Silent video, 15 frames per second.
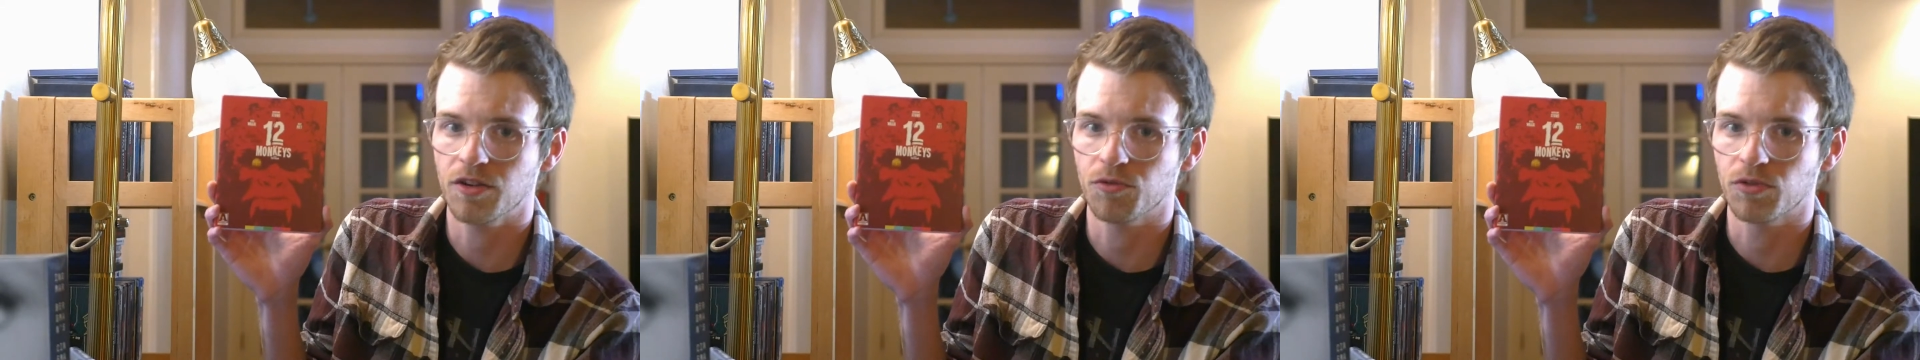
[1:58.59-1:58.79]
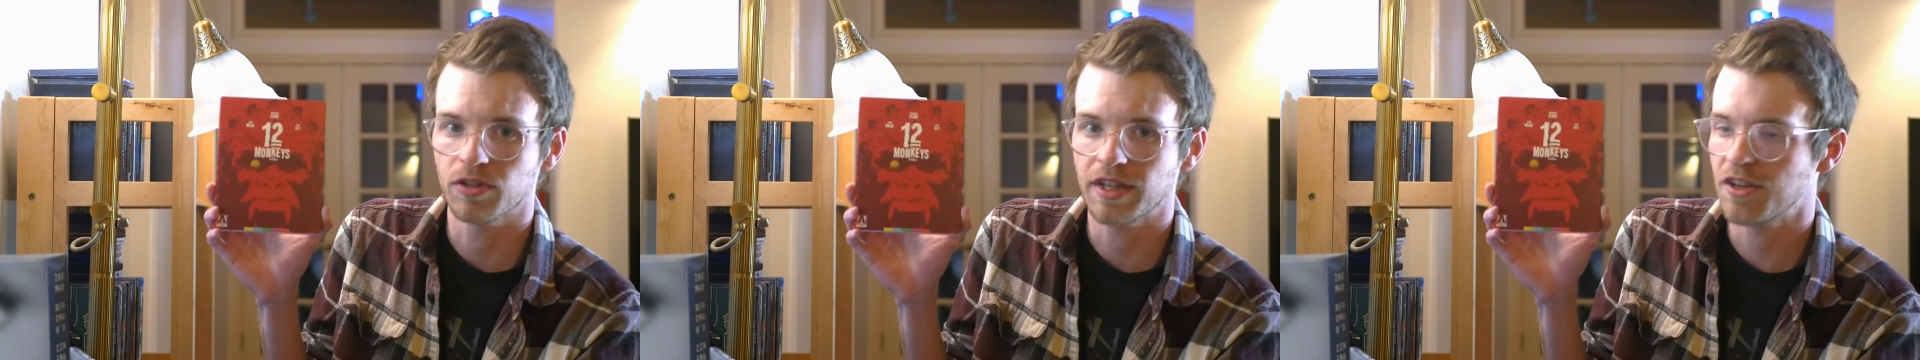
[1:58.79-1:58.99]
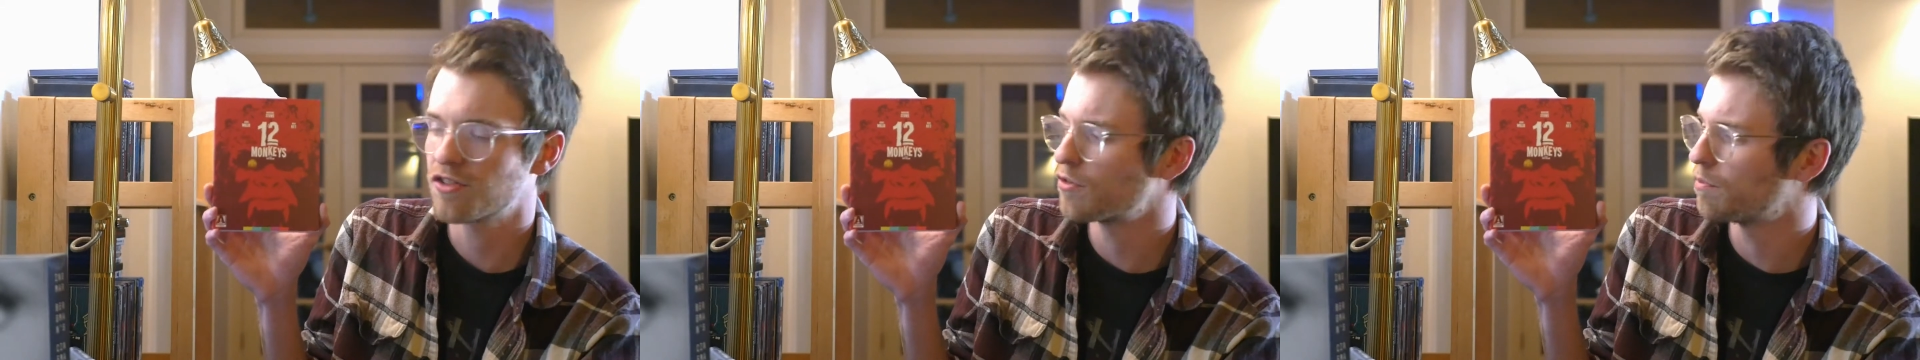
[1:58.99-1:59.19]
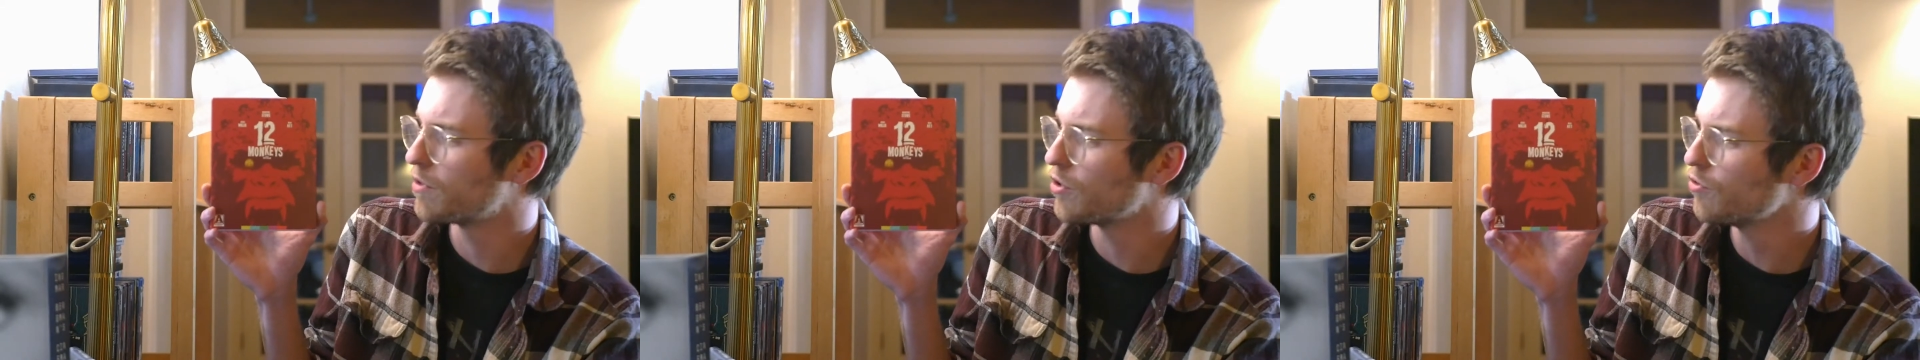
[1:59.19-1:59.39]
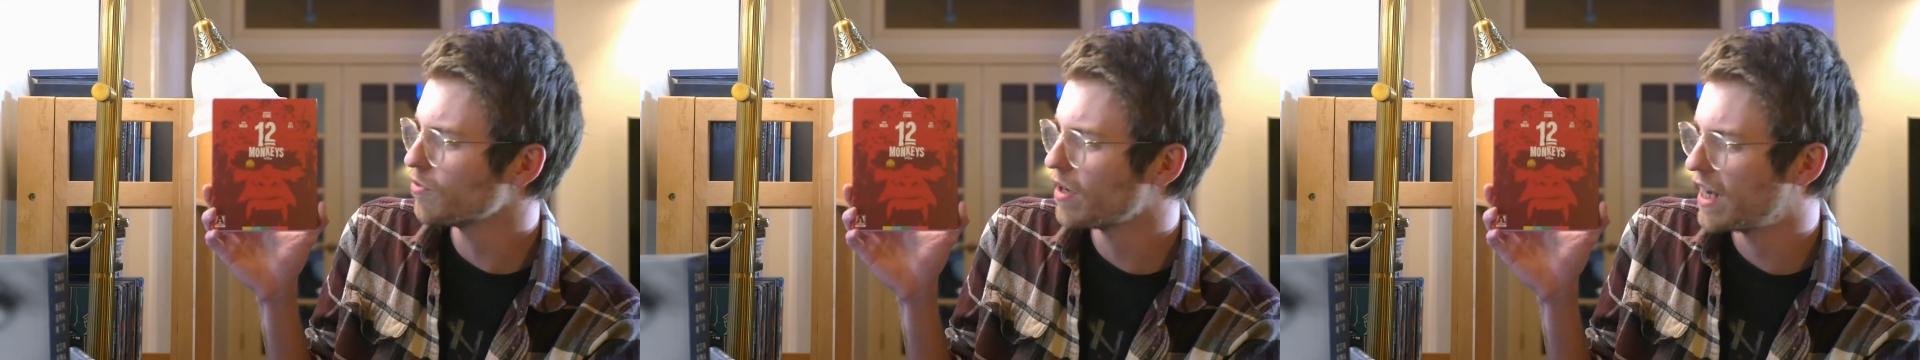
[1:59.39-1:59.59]
released
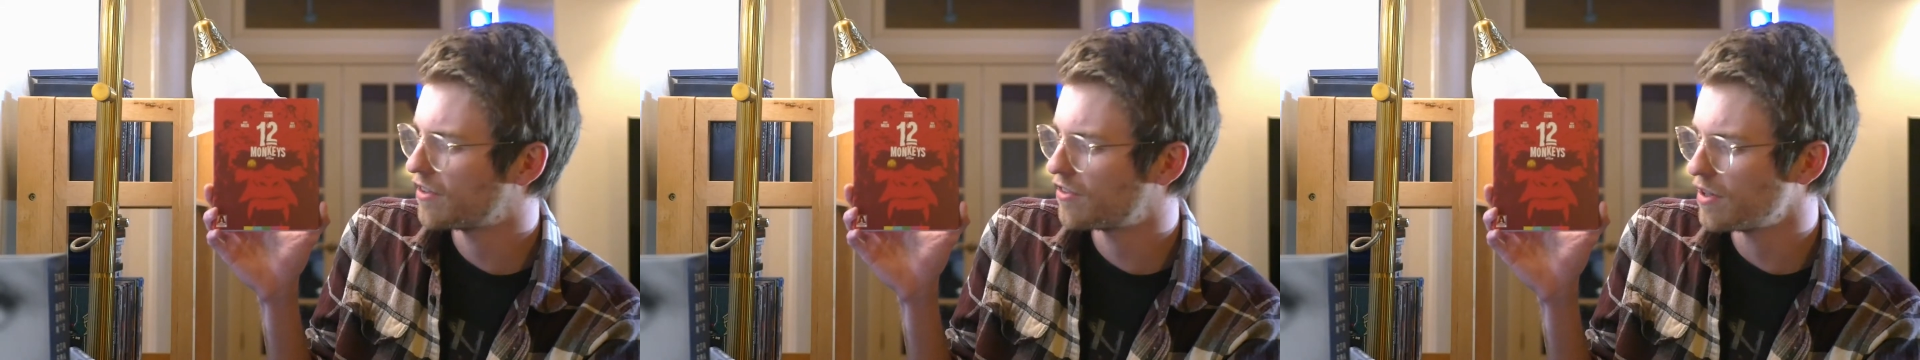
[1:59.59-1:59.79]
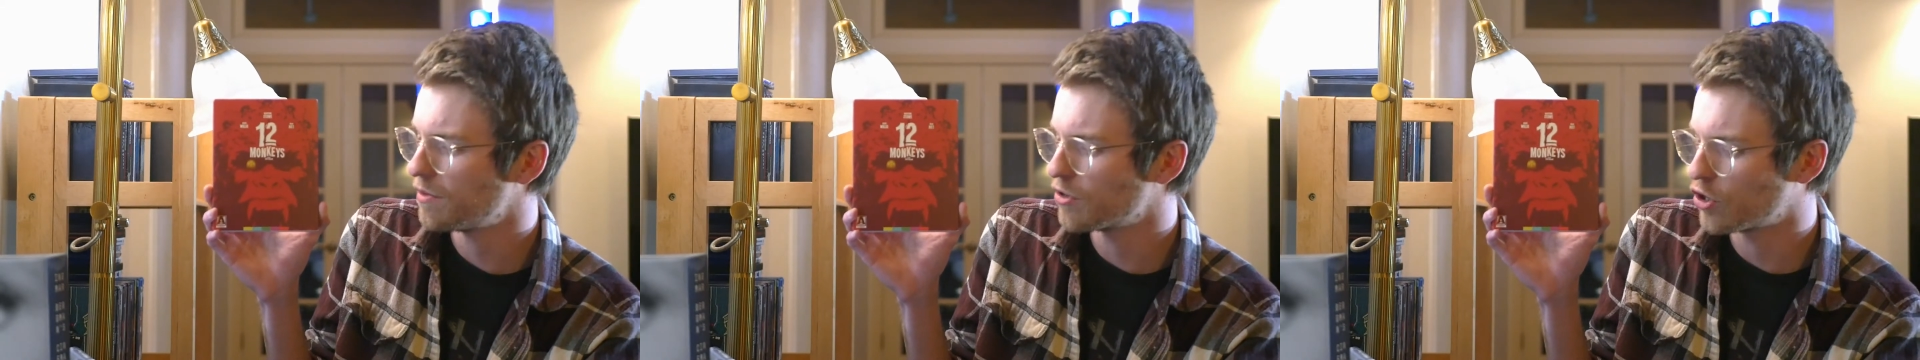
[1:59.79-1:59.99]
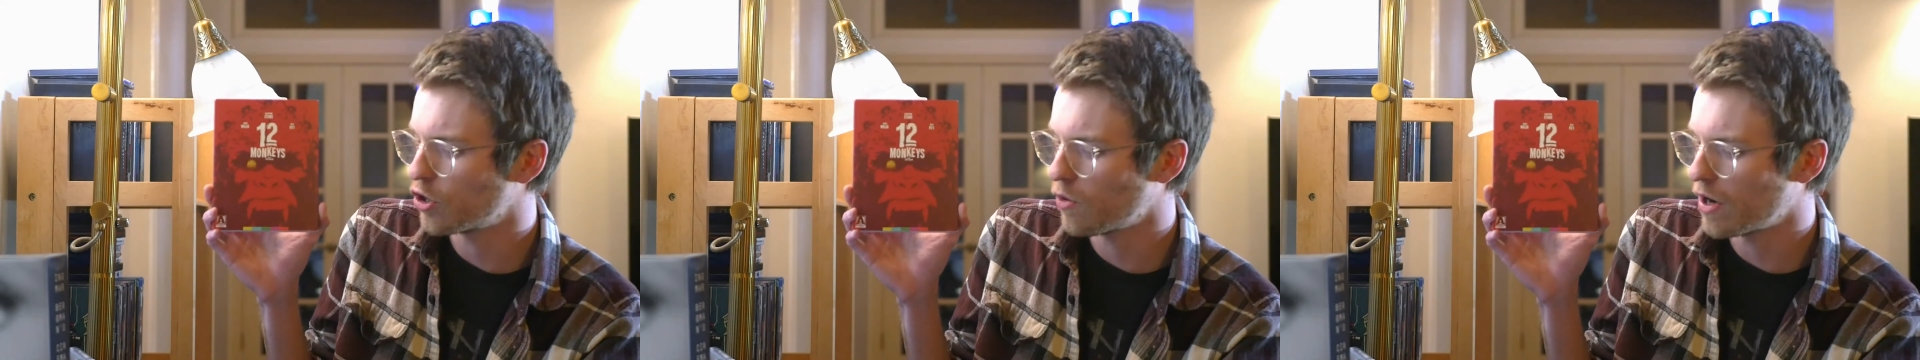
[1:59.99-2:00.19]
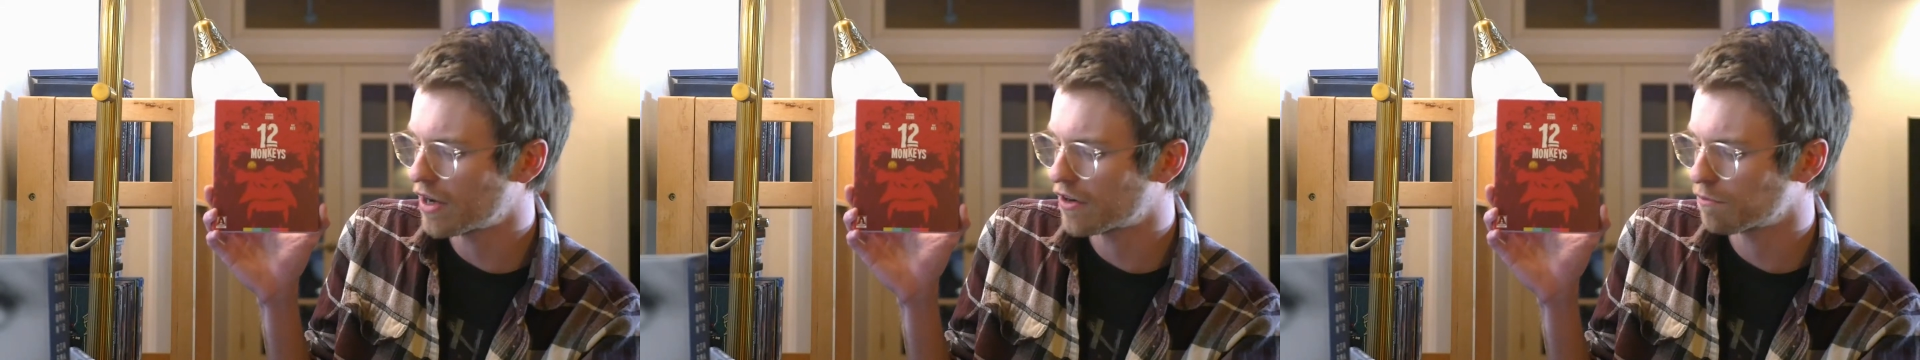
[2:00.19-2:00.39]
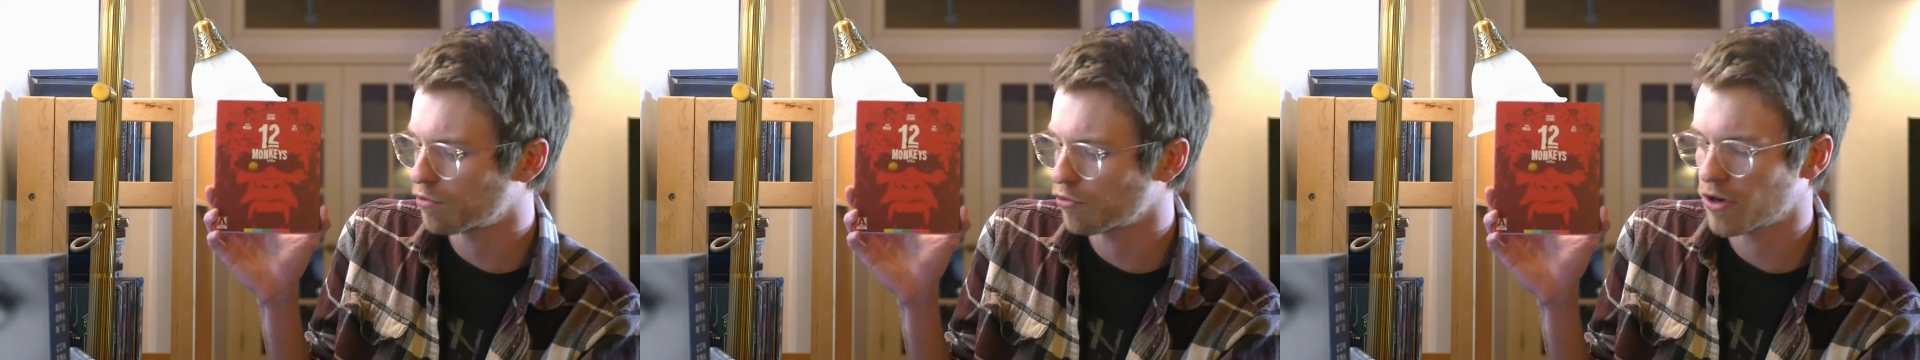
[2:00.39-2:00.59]
Blu-rays seem to go out
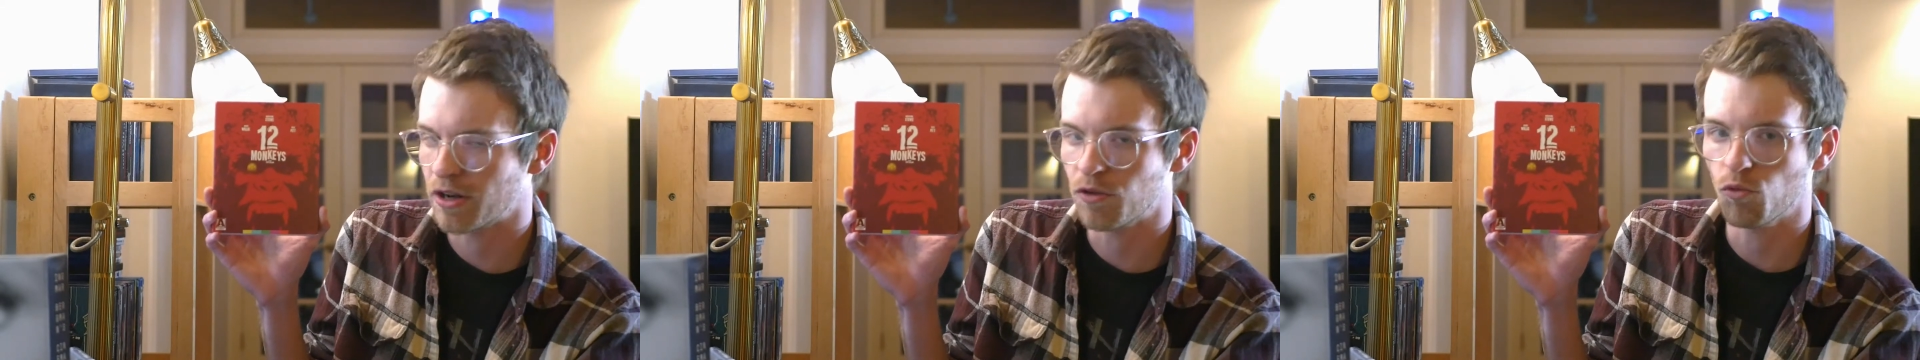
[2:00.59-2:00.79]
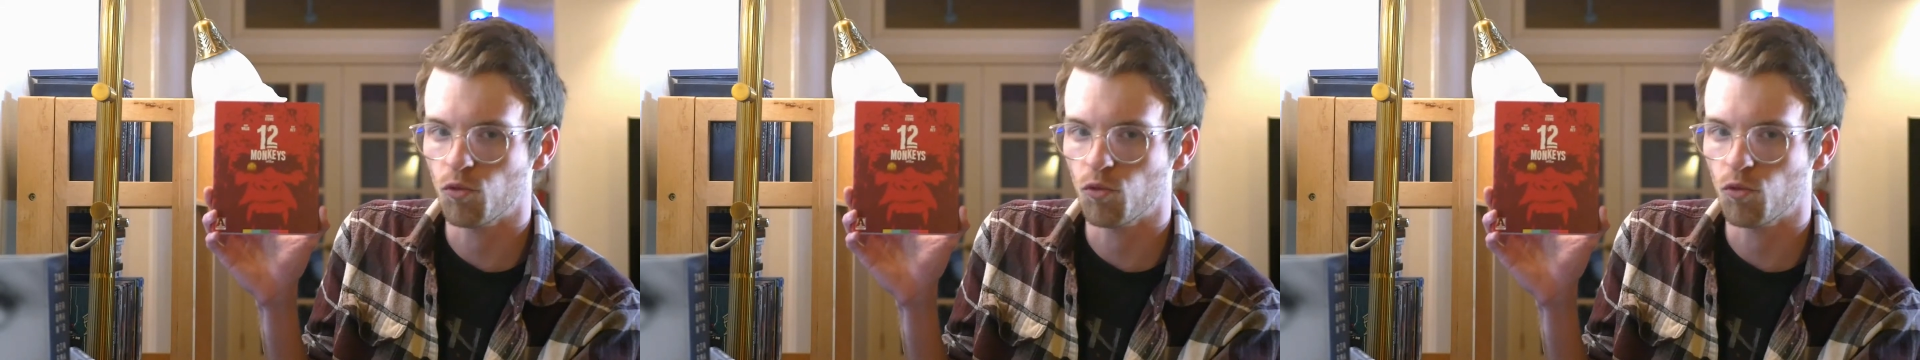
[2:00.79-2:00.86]
of print